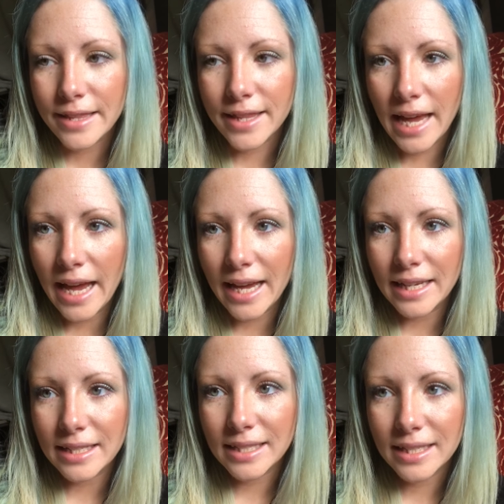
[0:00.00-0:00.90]

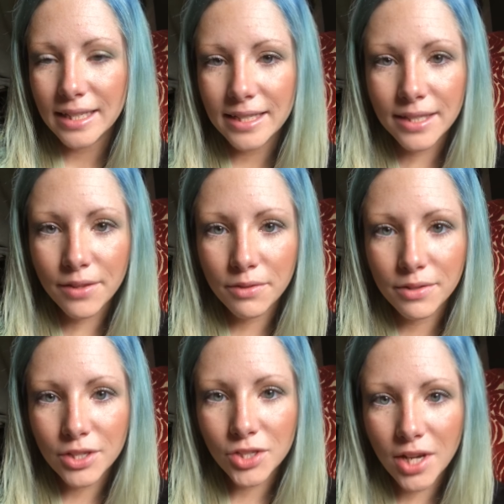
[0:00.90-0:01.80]
that isn't through
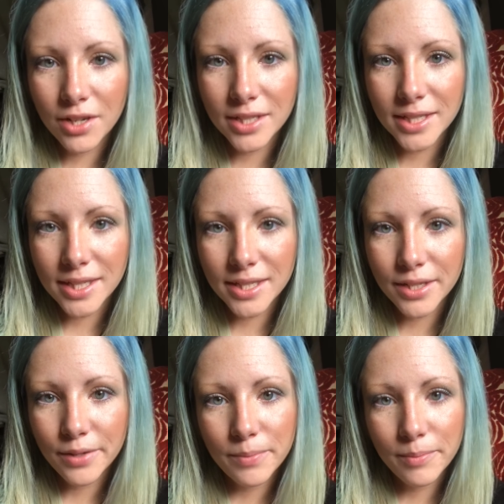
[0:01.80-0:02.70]
the chakra
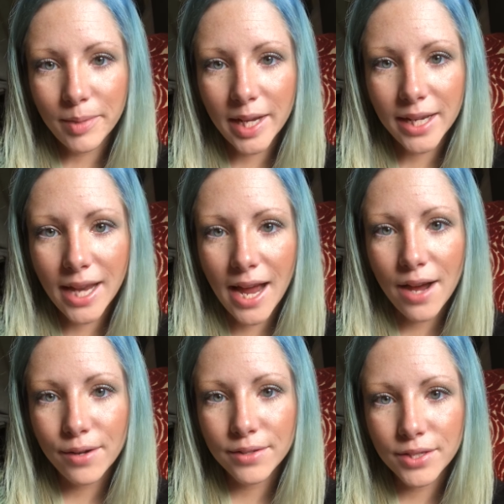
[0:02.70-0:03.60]
system, but
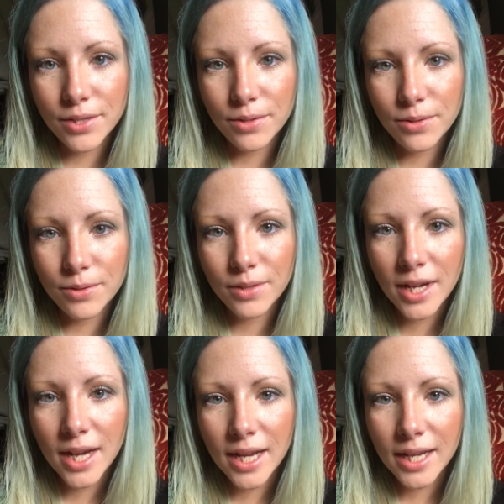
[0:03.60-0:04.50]
how to
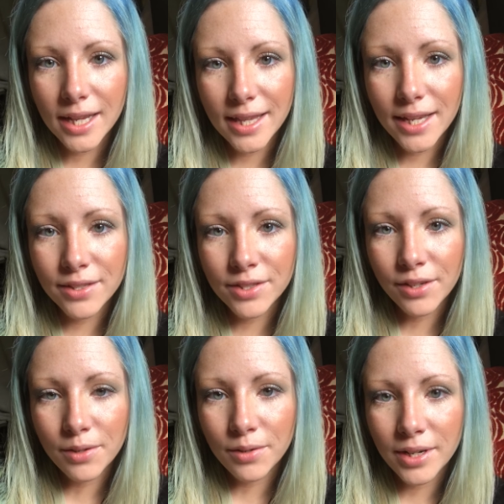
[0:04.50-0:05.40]
cleanse
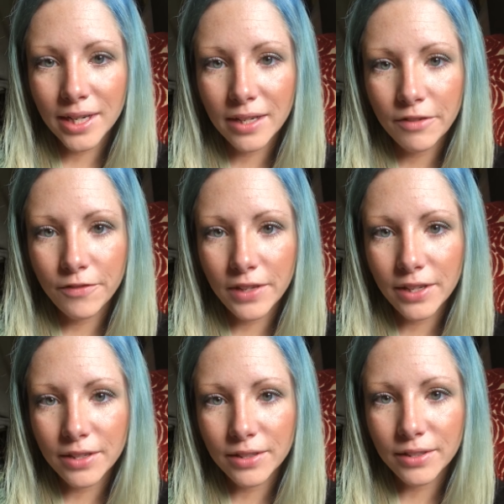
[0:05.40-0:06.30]
our auric
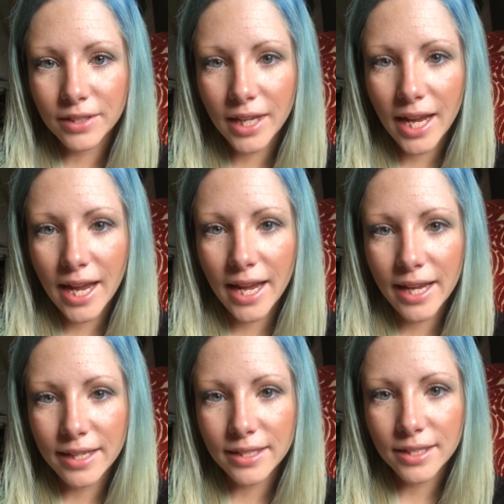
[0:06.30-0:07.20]
field
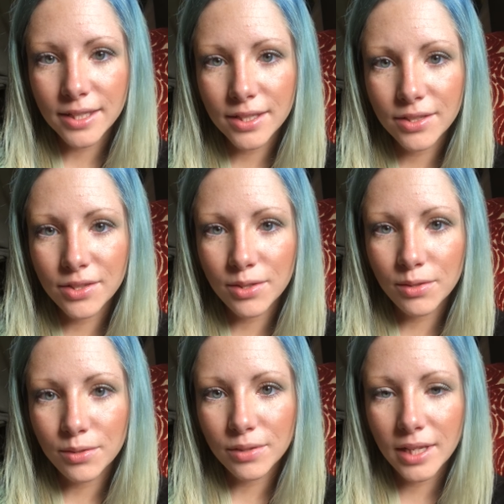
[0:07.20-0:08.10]
and
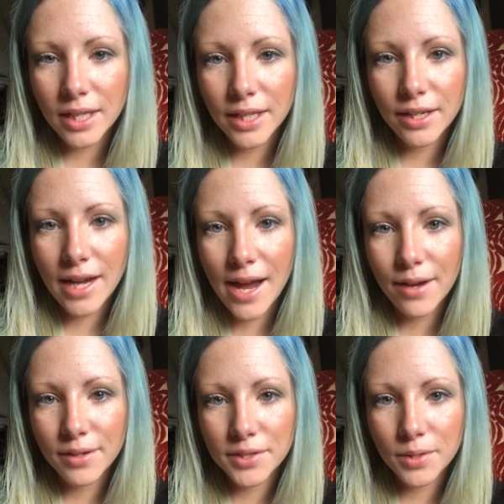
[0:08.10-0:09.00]
to clear
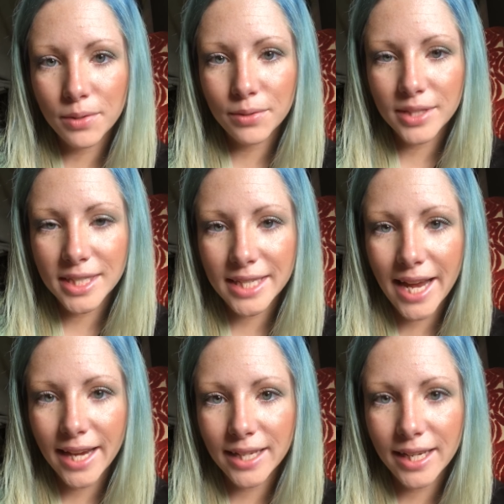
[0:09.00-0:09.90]
out old
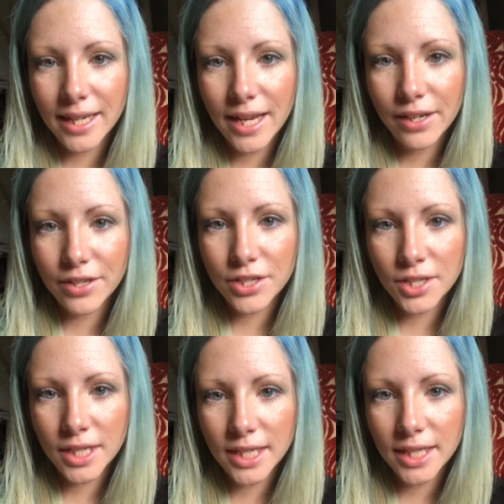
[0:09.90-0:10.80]
stagnant
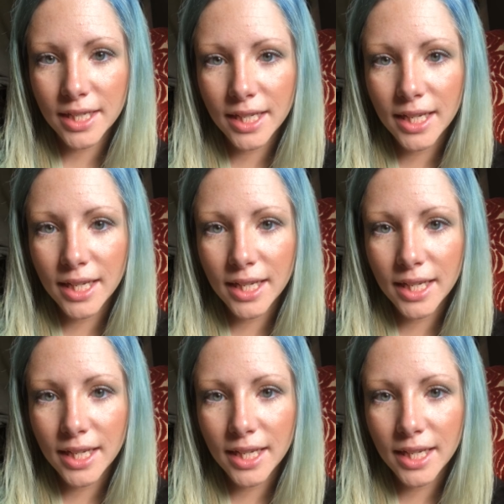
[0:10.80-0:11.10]
energy.